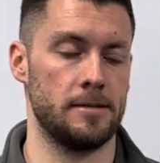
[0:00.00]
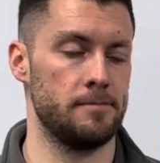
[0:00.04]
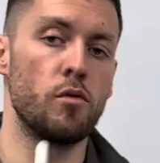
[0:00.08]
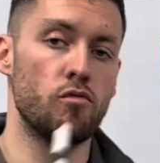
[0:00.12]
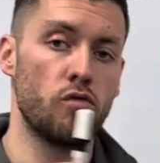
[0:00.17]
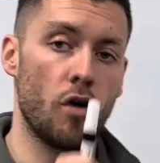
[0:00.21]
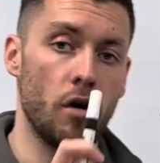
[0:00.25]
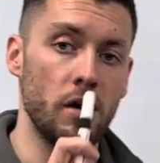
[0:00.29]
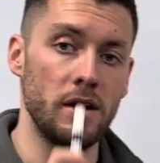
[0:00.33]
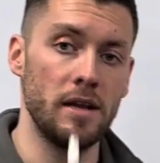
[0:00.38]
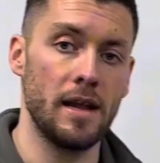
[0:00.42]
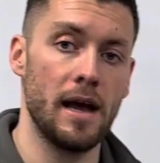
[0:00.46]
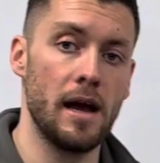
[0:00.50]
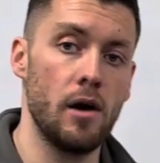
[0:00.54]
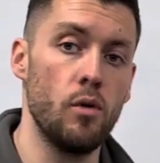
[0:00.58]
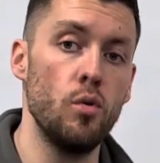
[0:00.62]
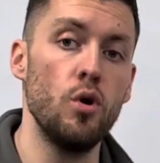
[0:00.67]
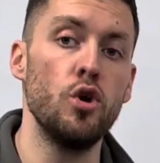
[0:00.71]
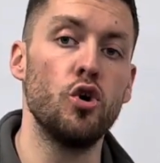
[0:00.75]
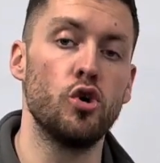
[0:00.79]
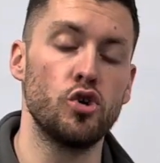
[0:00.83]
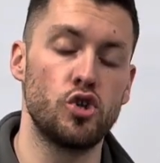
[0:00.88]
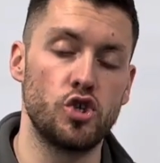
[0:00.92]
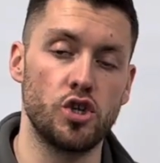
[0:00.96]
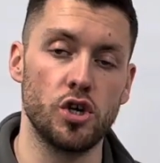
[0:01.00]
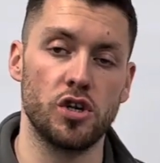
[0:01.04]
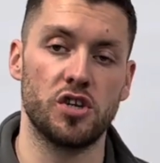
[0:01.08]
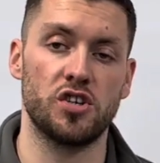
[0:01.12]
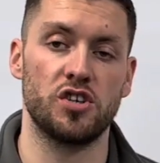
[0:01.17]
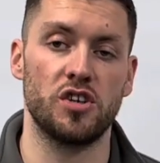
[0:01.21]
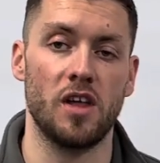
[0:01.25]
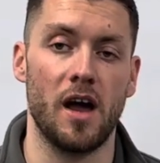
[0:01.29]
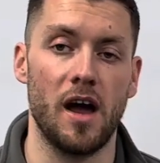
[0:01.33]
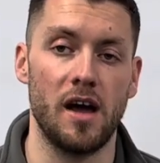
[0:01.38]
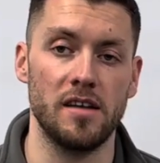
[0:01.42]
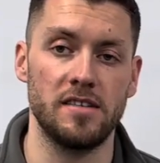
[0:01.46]
But right now, you're just
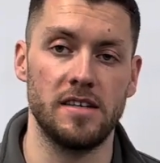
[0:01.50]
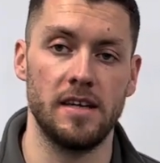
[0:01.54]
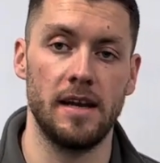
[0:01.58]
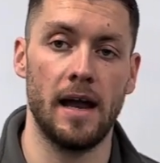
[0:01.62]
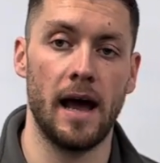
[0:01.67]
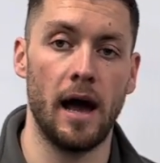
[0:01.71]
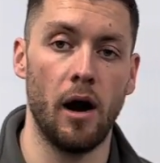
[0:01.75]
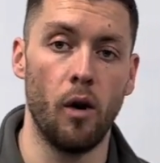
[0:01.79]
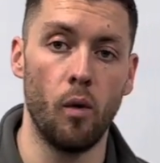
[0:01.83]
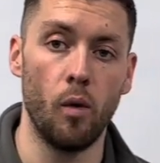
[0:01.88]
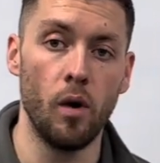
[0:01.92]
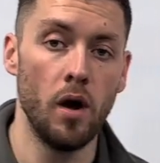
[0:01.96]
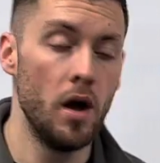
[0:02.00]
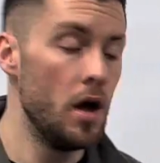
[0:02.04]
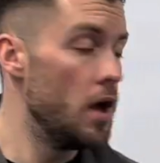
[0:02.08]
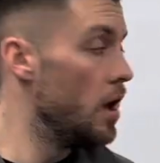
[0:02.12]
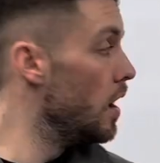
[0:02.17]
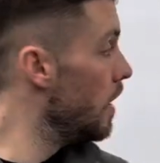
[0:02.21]
starting out.